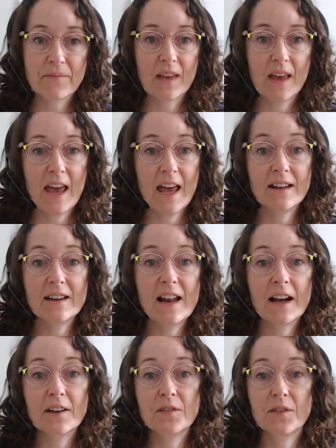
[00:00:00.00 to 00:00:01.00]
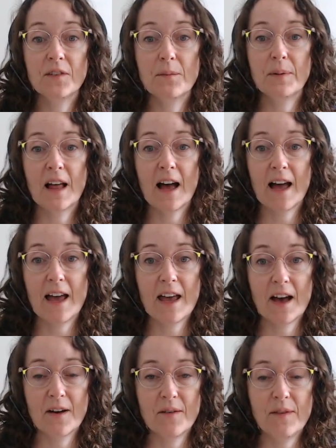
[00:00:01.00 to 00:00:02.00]
And an extra supply
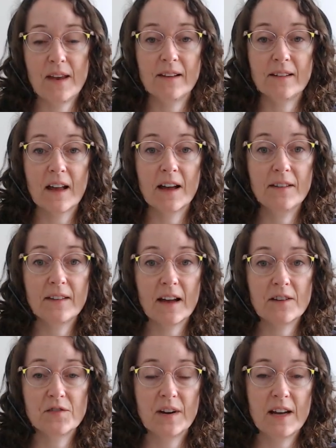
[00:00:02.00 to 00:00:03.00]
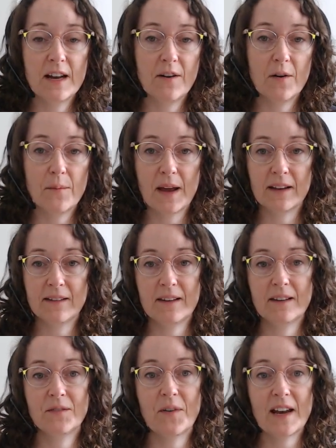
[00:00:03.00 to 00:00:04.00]
of these unsaturated
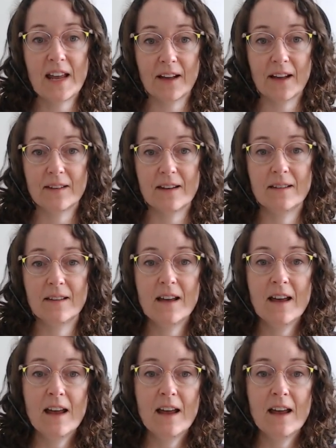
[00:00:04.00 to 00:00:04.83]
omega-6 fatty acids,